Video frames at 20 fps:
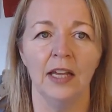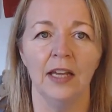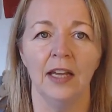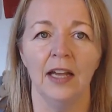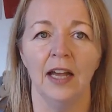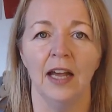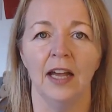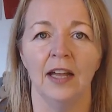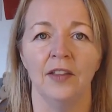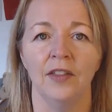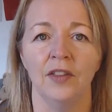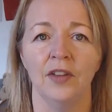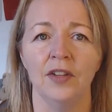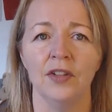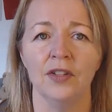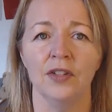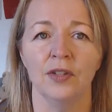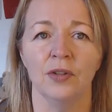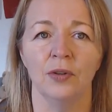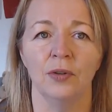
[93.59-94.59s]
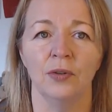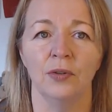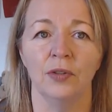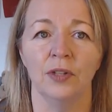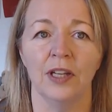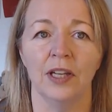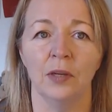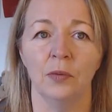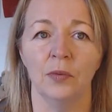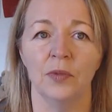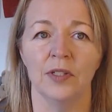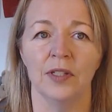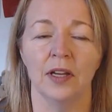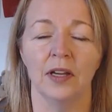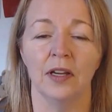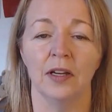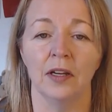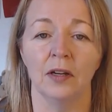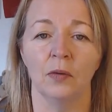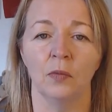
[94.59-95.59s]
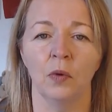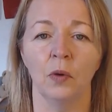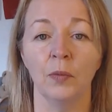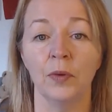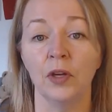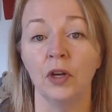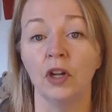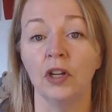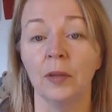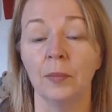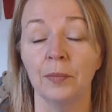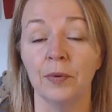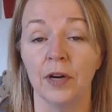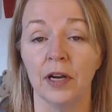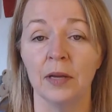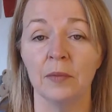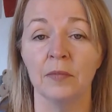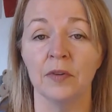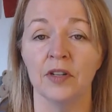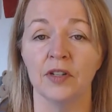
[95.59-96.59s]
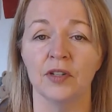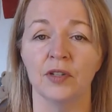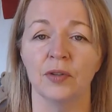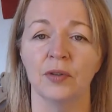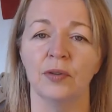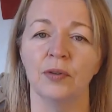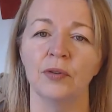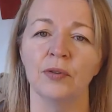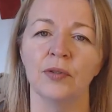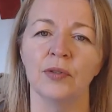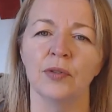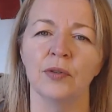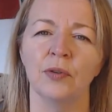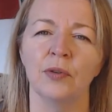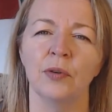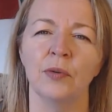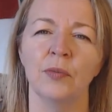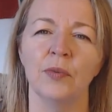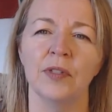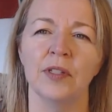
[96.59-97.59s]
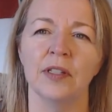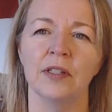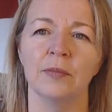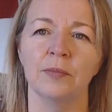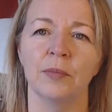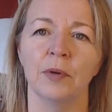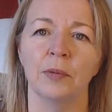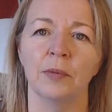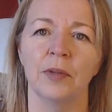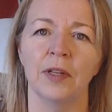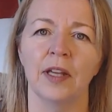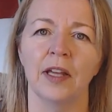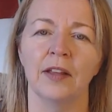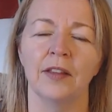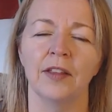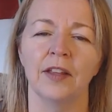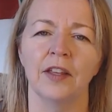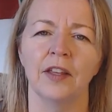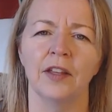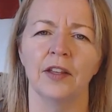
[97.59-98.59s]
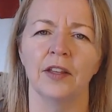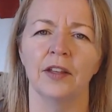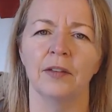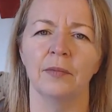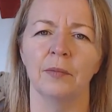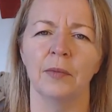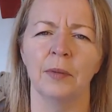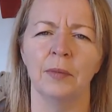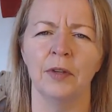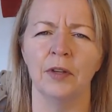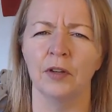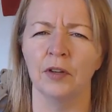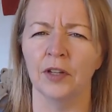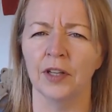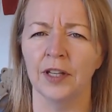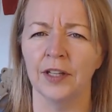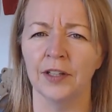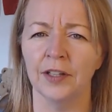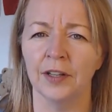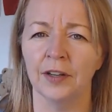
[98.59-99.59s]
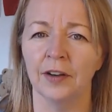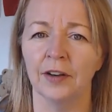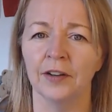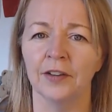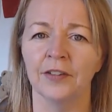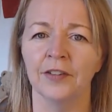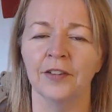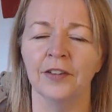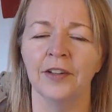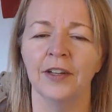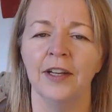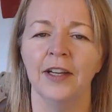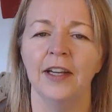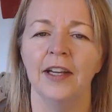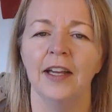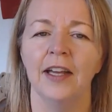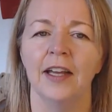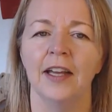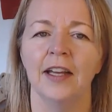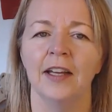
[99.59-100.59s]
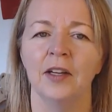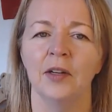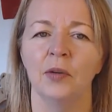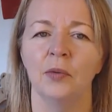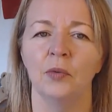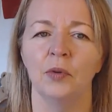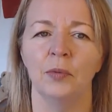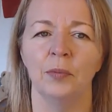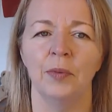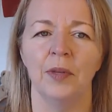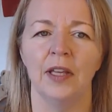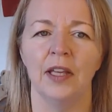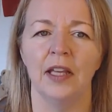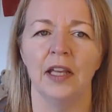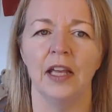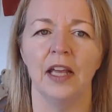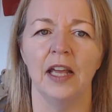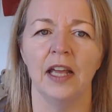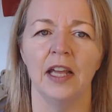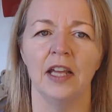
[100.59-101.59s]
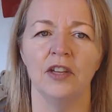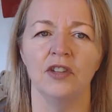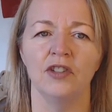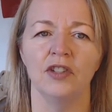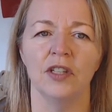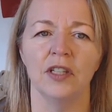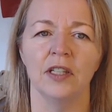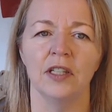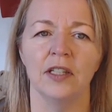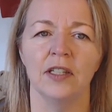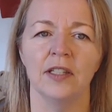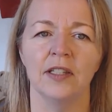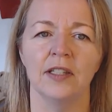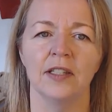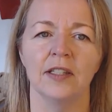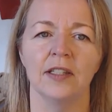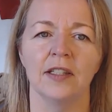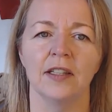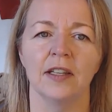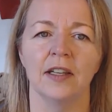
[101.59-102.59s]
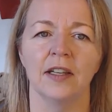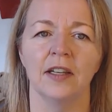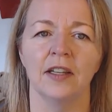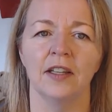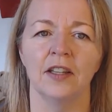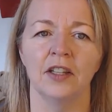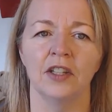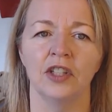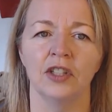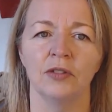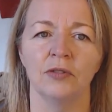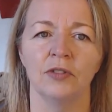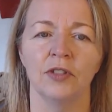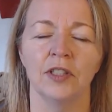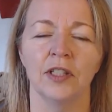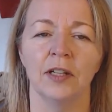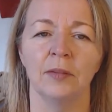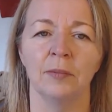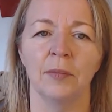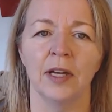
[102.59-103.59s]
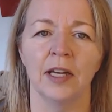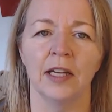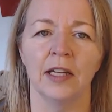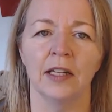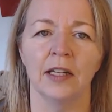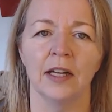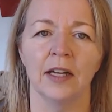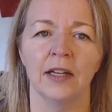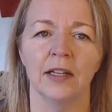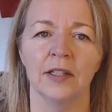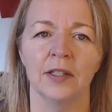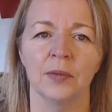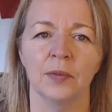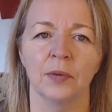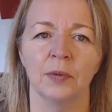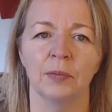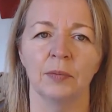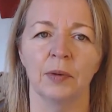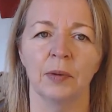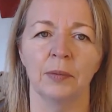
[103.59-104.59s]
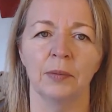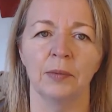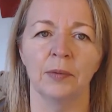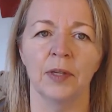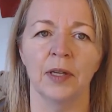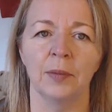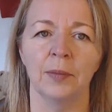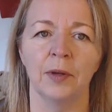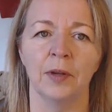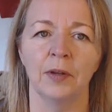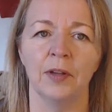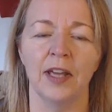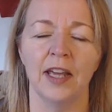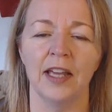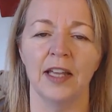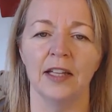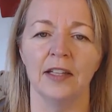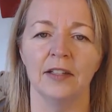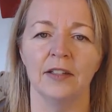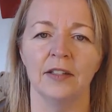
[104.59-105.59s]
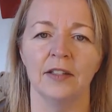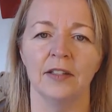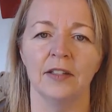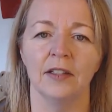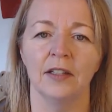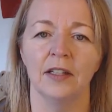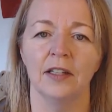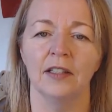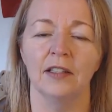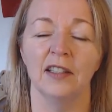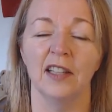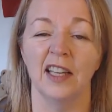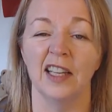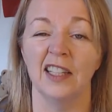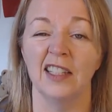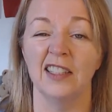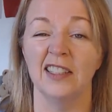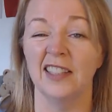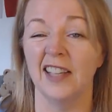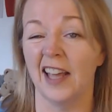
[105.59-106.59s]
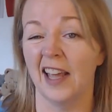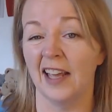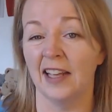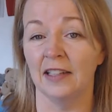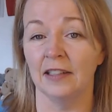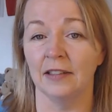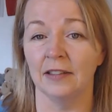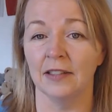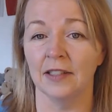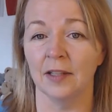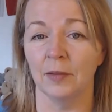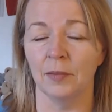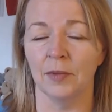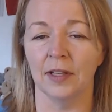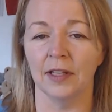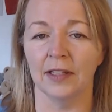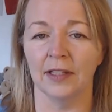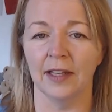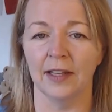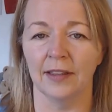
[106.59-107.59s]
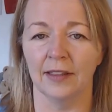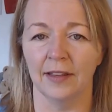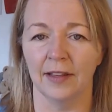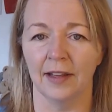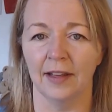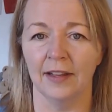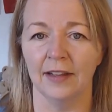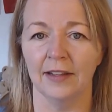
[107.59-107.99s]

And this school, it was a what we call a primary school. So it was probably, I think, maybe your kindergarten would be ages. The children in my class were probably about 8, 9, 10, something like that.